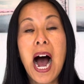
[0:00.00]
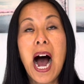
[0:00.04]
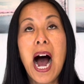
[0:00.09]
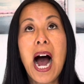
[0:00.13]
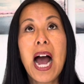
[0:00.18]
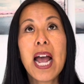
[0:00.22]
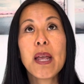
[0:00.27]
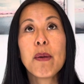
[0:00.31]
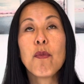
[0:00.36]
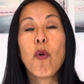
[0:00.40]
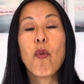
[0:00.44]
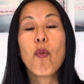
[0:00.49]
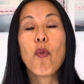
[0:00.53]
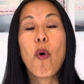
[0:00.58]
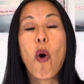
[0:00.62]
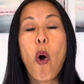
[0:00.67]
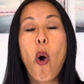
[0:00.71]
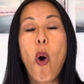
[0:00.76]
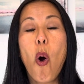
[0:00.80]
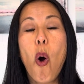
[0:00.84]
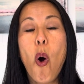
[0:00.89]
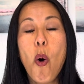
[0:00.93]
I'm
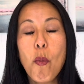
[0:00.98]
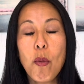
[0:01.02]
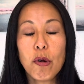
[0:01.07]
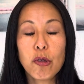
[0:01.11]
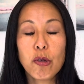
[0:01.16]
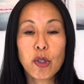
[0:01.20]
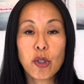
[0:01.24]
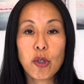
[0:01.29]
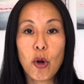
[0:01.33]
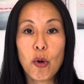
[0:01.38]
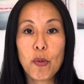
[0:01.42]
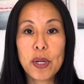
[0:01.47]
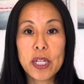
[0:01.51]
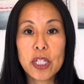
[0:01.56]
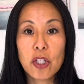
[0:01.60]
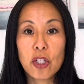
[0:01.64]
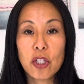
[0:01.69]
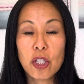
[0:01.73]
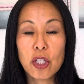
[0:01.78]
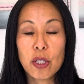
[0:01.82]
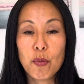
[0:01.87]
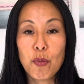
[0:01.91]
almost always
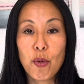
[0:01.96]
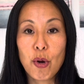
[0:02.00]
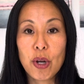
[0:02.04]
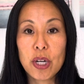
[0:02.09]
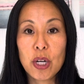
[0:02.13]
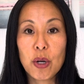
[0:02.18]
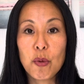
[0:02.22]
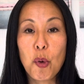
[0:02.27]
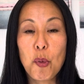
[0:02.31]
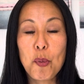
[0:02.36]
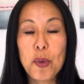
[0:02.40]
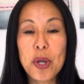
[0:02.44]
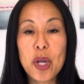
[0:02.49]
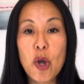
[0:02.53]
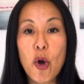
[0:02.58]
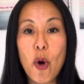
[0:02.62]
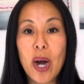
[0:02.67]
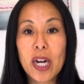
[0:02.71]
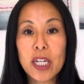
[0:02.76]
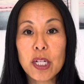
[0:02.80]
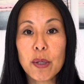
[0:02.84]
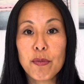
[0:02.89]
disappointed when we
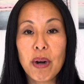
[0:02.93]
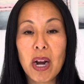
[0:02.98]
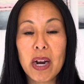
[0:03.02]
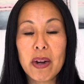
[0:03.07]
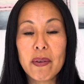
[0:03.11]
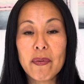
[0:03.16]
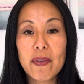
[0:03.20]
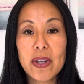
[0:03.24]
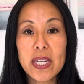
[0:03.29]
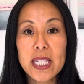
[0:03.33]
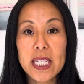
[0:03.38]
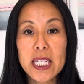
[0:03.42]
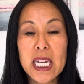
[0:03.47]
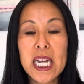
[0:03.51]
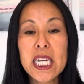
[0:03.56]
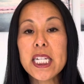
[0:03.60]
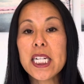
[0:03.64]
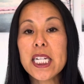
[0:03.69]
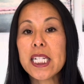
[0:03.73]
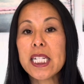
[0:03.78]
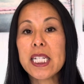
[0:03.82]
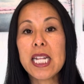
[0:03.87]
go out to breakfast.
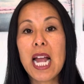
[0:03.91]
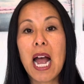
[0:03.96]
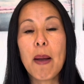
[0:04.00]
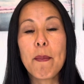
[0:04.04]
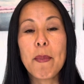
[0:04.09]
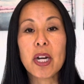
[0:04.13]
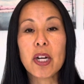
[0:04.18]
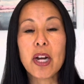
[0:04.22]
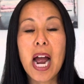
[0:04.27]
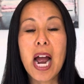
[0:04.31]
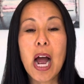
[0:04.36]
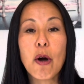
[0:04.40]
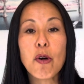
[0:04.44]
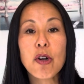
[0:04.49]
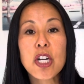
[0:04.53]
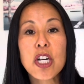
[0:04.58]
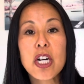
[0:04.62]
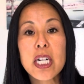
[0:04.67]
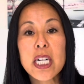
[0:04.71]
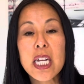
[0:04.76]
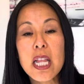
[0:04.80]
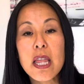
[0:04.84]
It does not matter how
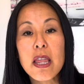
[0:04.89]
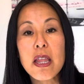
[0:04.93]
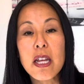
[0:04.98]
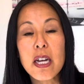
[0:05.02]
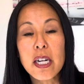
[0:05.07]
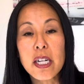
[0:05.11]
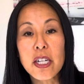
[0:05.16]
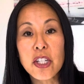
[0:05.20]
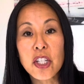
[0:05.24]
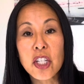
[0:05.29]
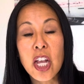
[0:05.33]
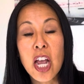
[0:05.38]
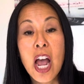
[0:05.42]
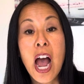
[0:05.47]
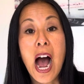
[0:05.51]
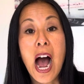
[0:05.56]
good it looks.